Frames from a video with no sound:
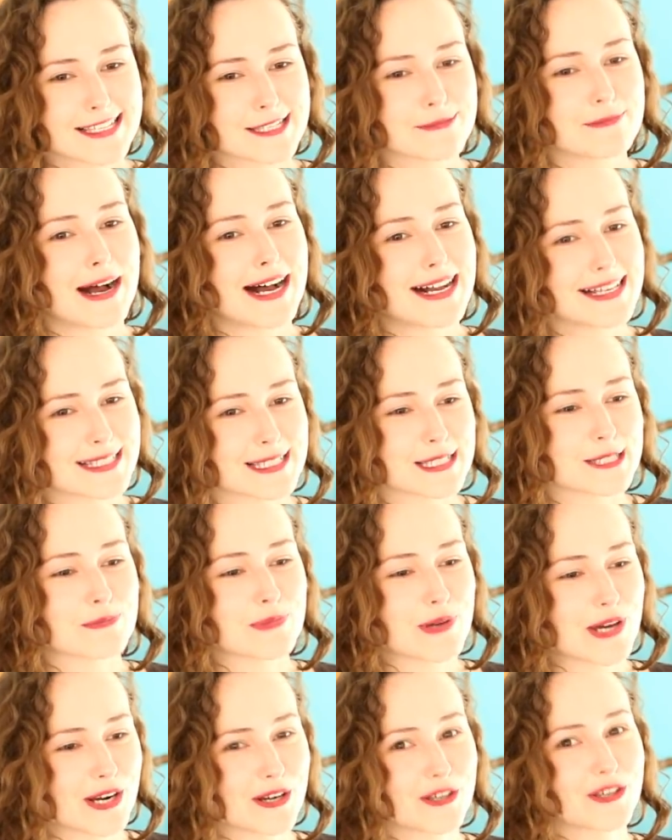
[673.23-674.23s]
smiles at the
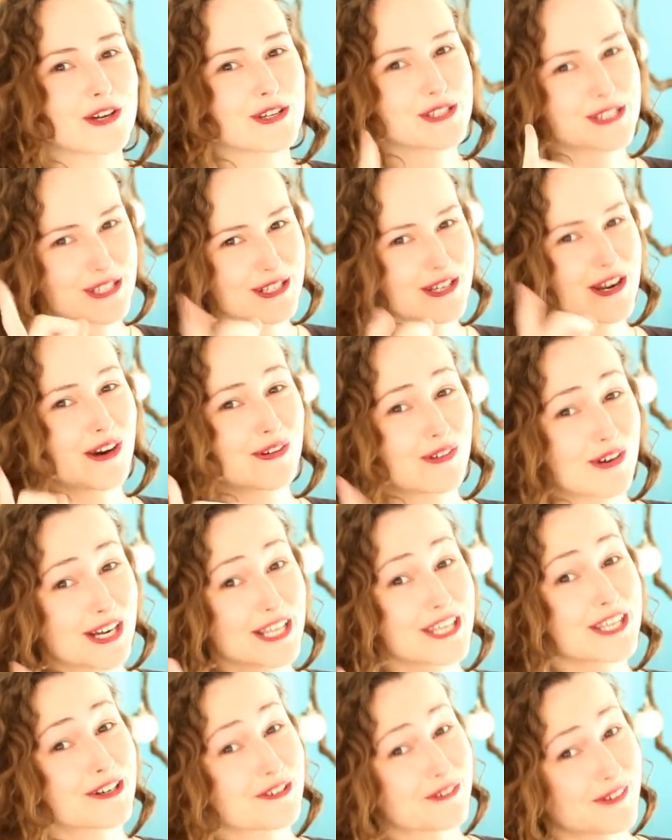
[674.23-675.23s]
bird and goes, you know
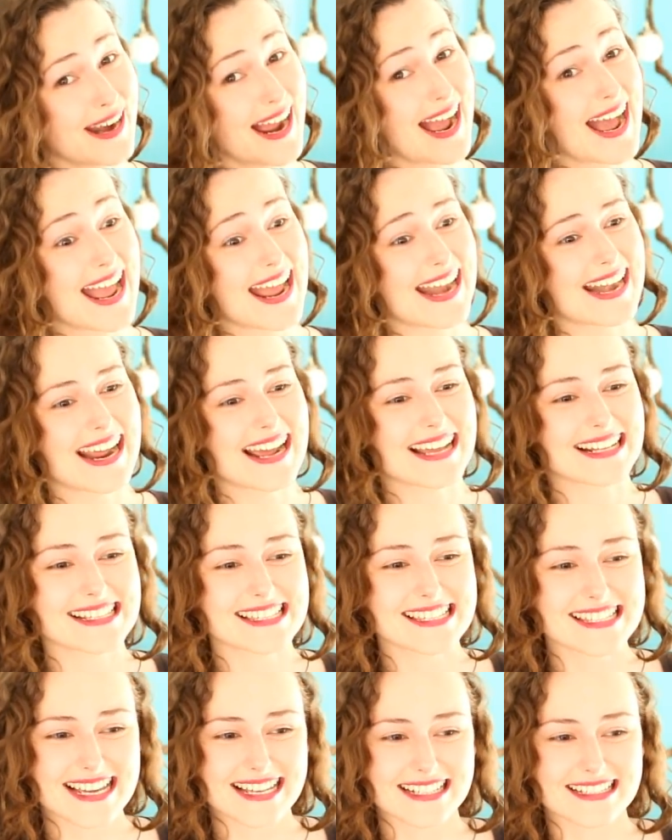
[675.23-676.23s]
what, you're right. And
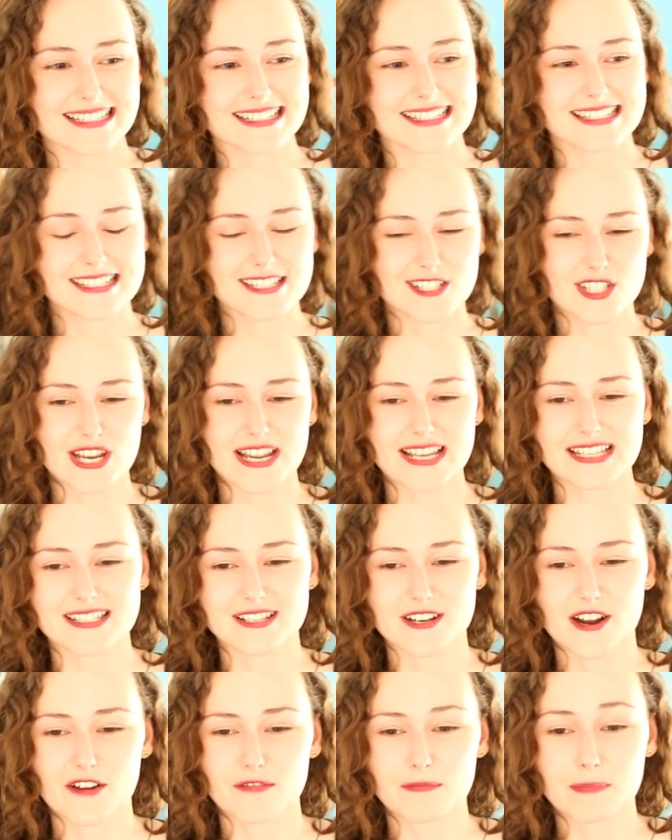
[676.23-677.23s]
sends
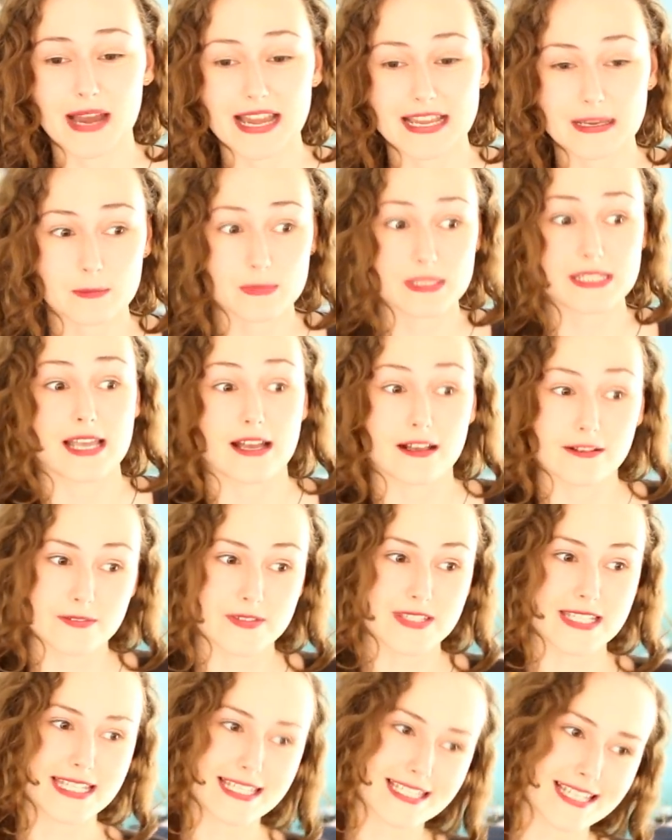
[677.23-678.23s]
Jason off by himself
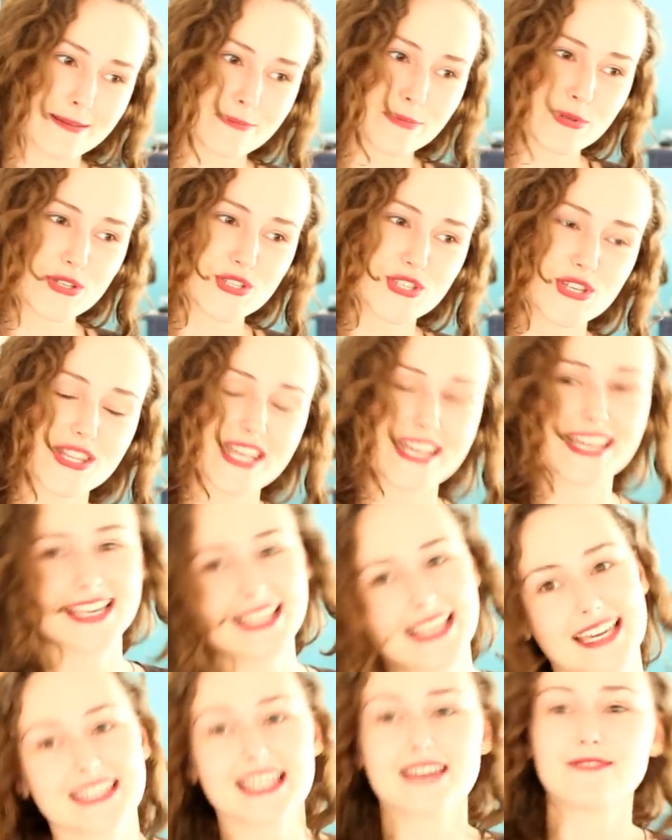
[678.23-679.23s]
to the temple so they can
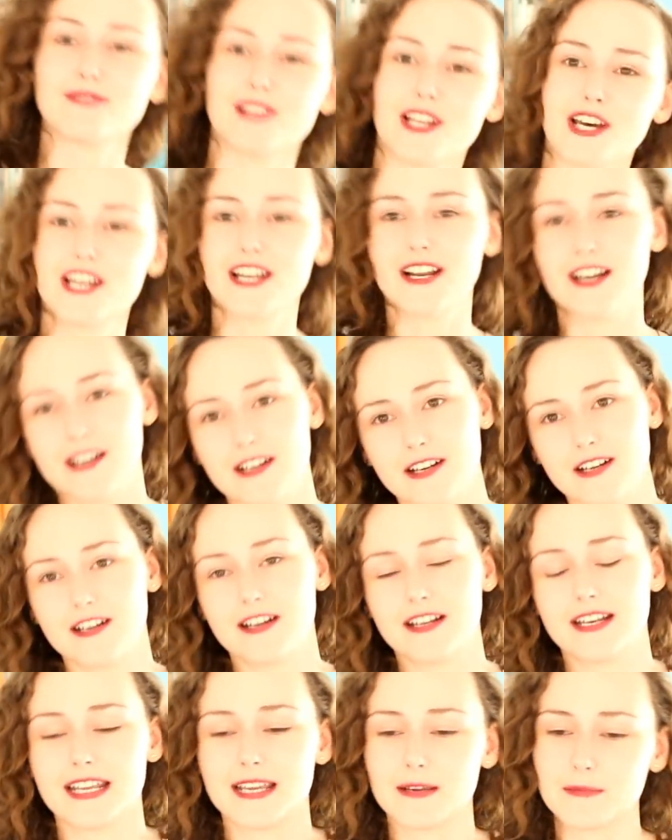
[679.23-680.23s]
get their flirt
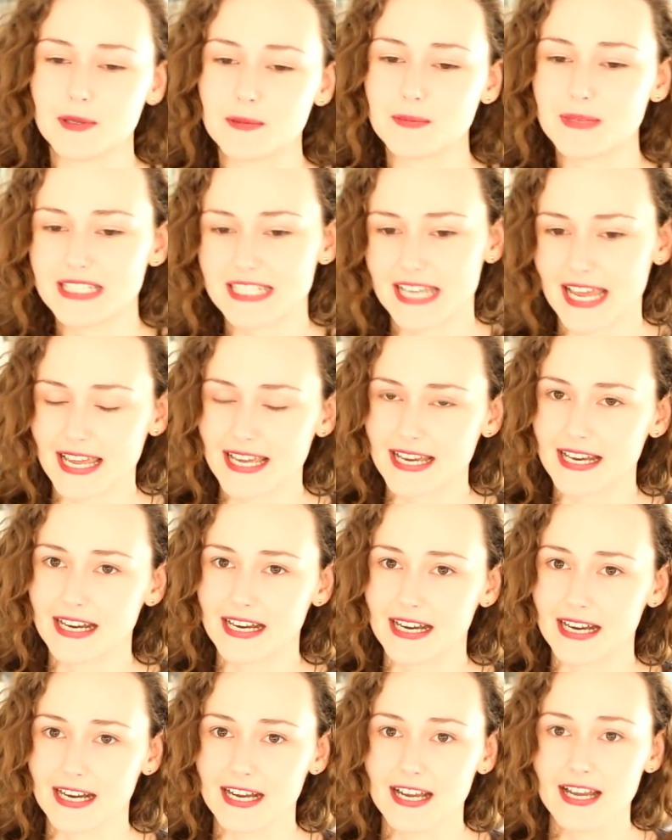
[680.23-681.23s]
on, him and
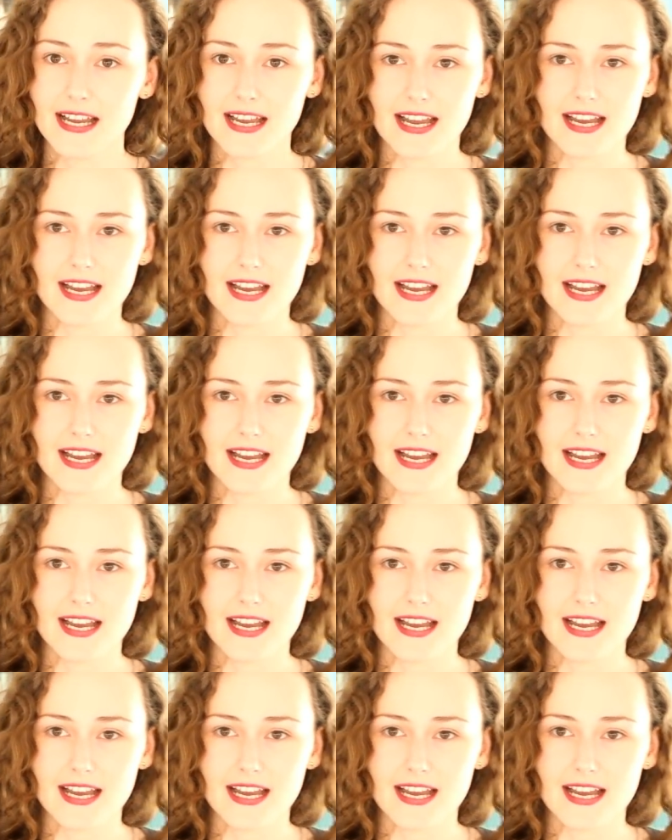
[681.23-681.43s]
Medea.